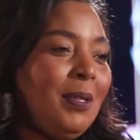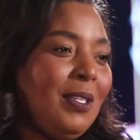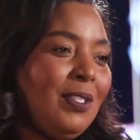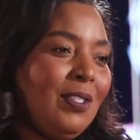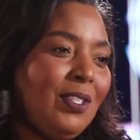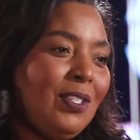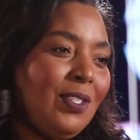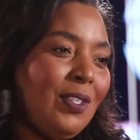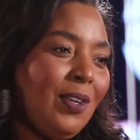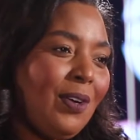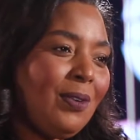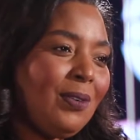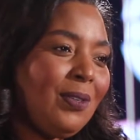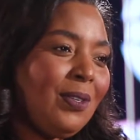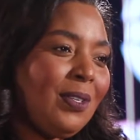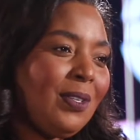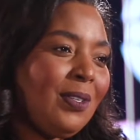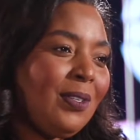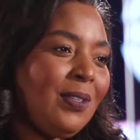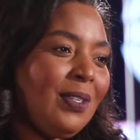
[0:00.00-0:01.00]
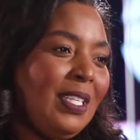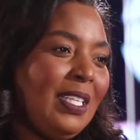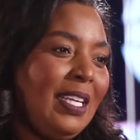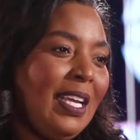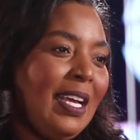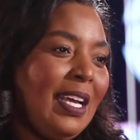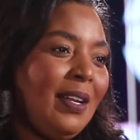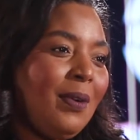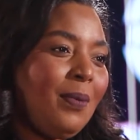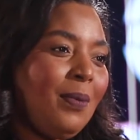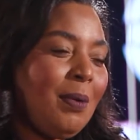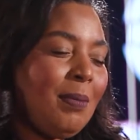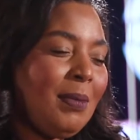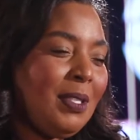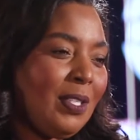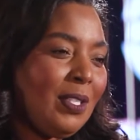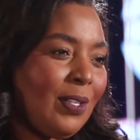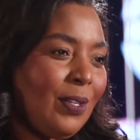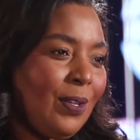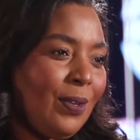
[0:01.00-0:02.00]
a business owner. He had a
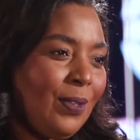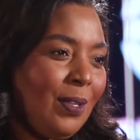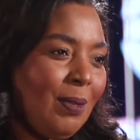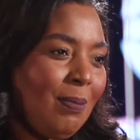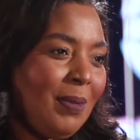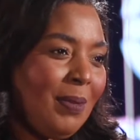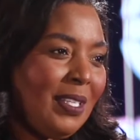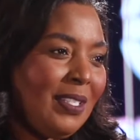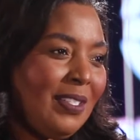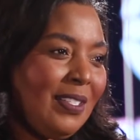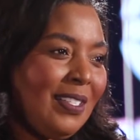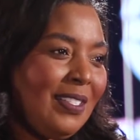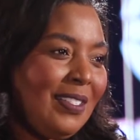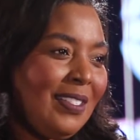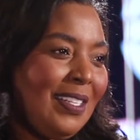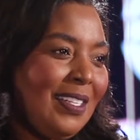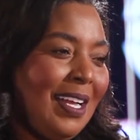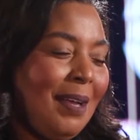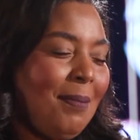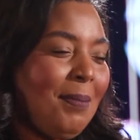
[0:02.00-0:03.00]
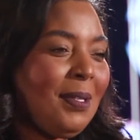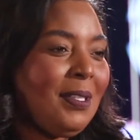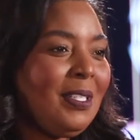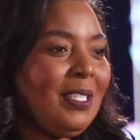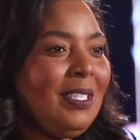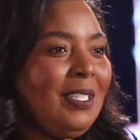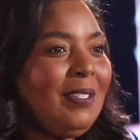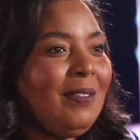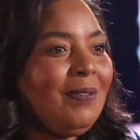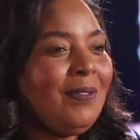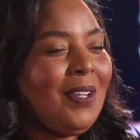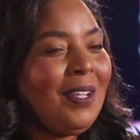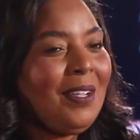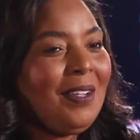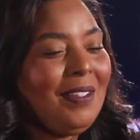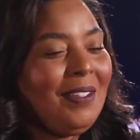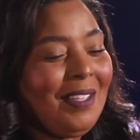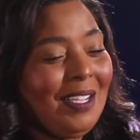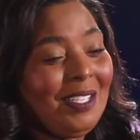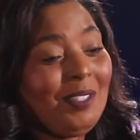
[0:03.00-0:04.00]
women's clothing business, and I believe
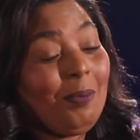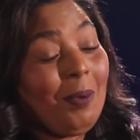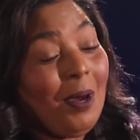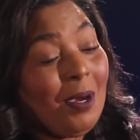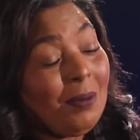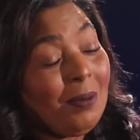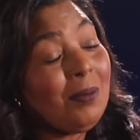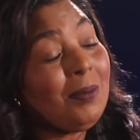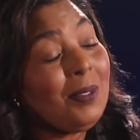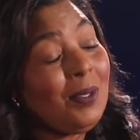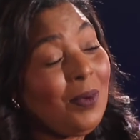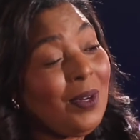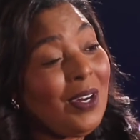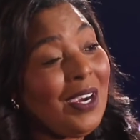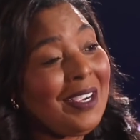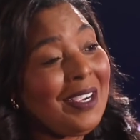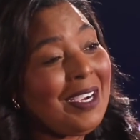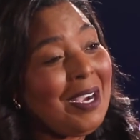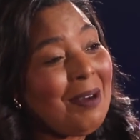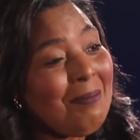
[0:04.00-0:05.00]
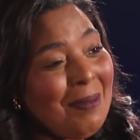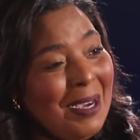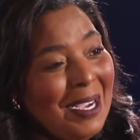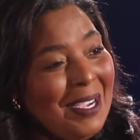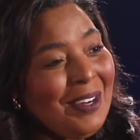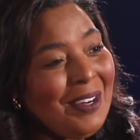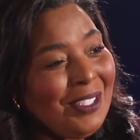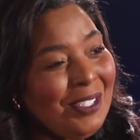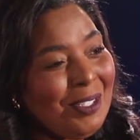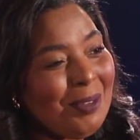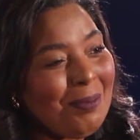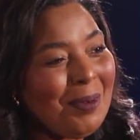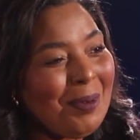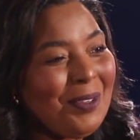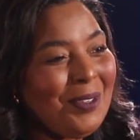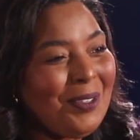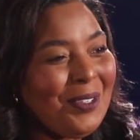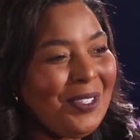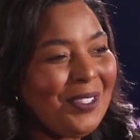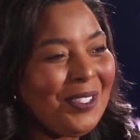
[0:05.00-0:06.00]
that's probably where I got my
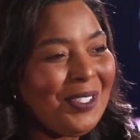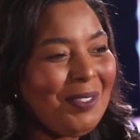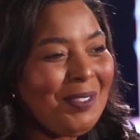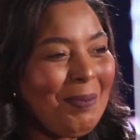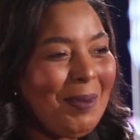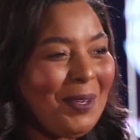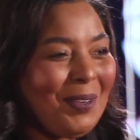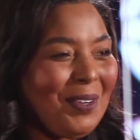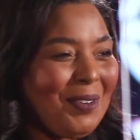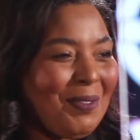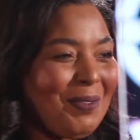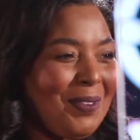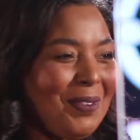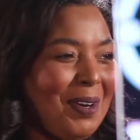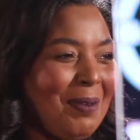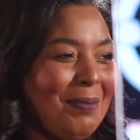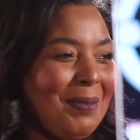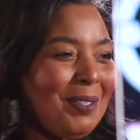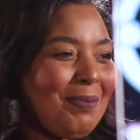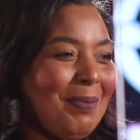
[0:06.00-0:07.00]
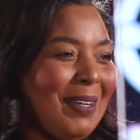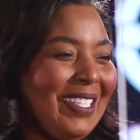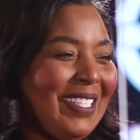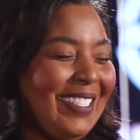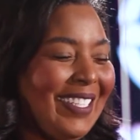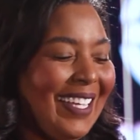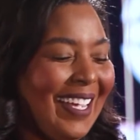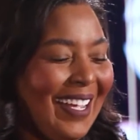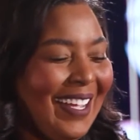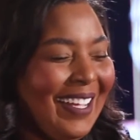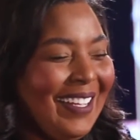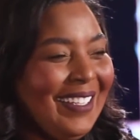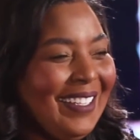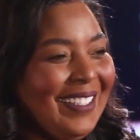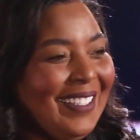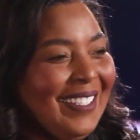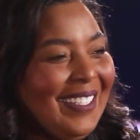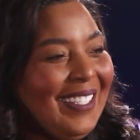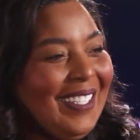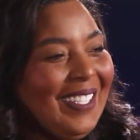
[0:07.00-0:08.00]
entrepreneurial spirit from, is my dad.
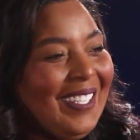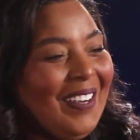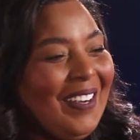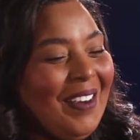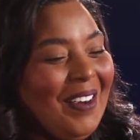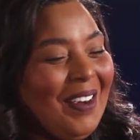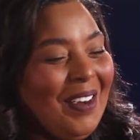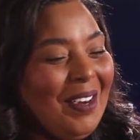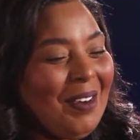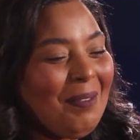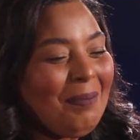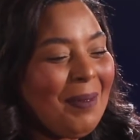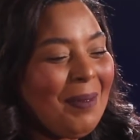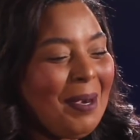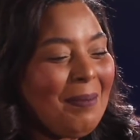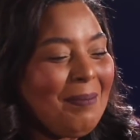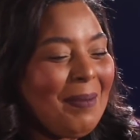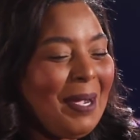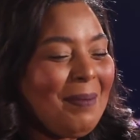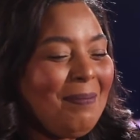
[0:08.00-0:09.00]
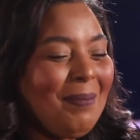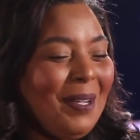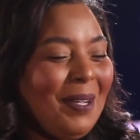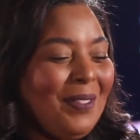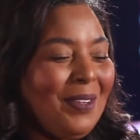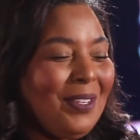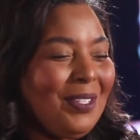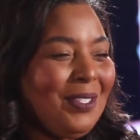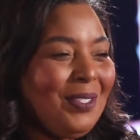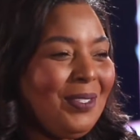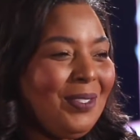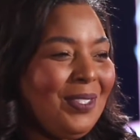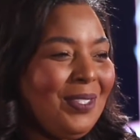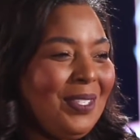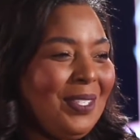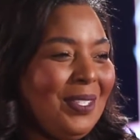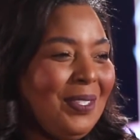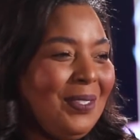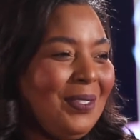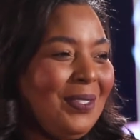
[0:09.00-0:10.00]
My mother
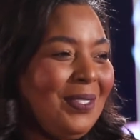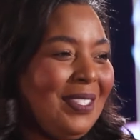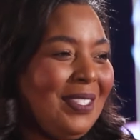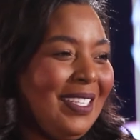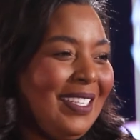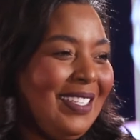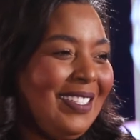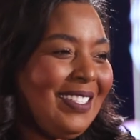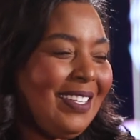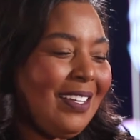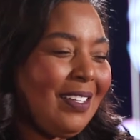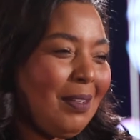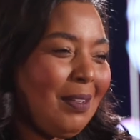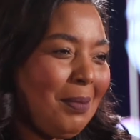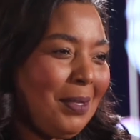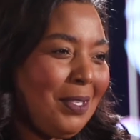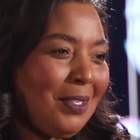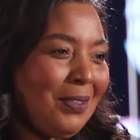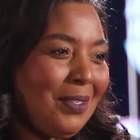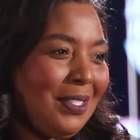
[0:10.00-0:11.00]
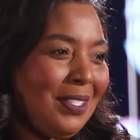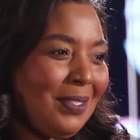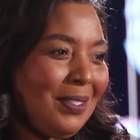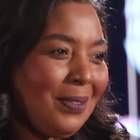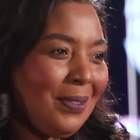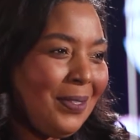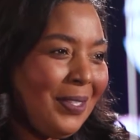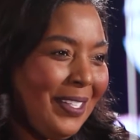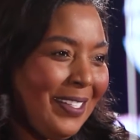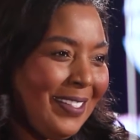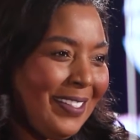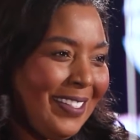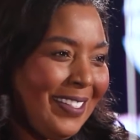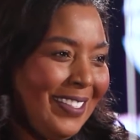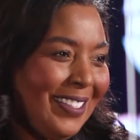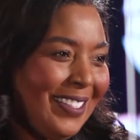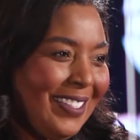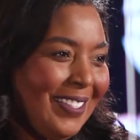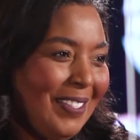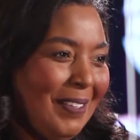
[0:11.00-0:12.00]
used to teach elementary school
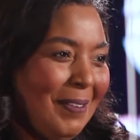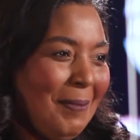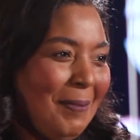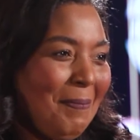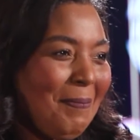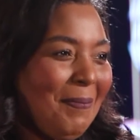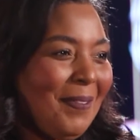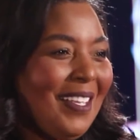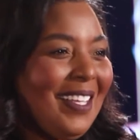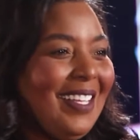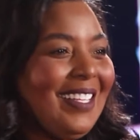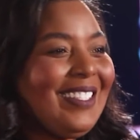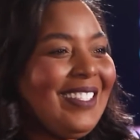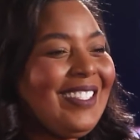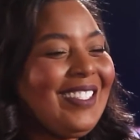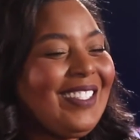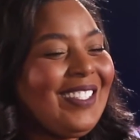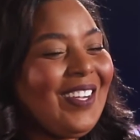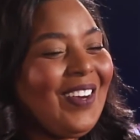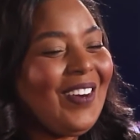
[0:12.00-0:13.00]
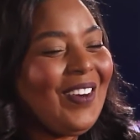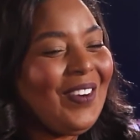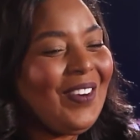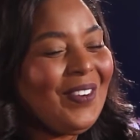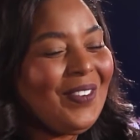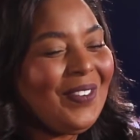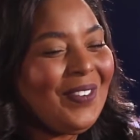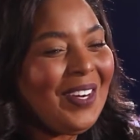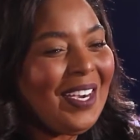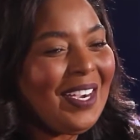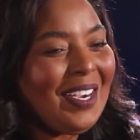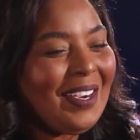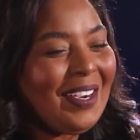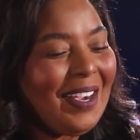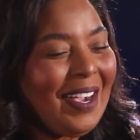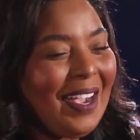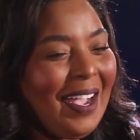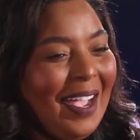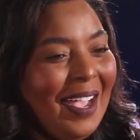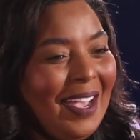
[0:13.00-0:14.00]
English, and so
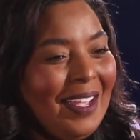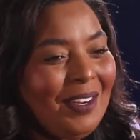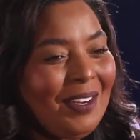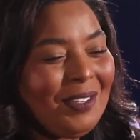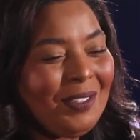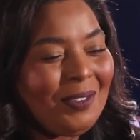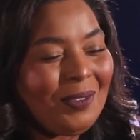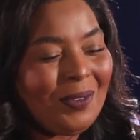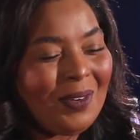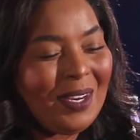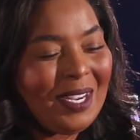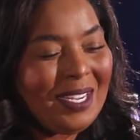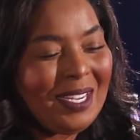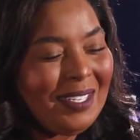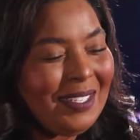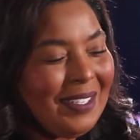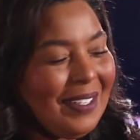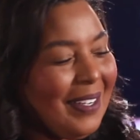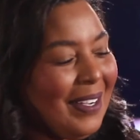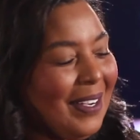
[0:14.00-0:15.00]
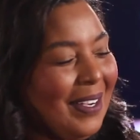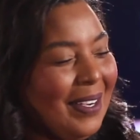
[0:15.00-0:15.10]
I had a great